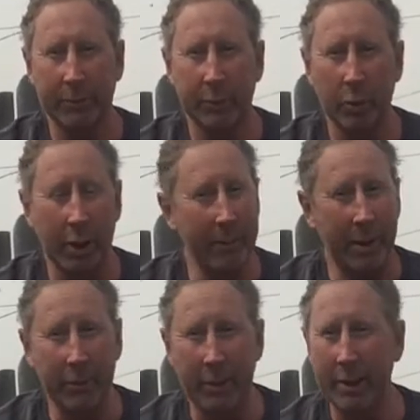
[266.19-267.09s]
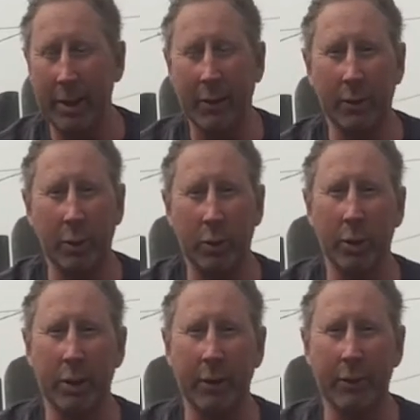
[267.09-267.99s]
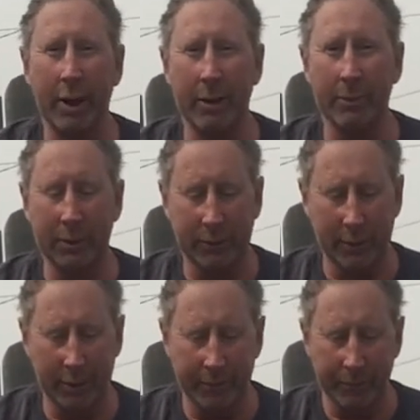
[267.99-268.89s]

where I'm at right now, the lower layer of the atmosphere,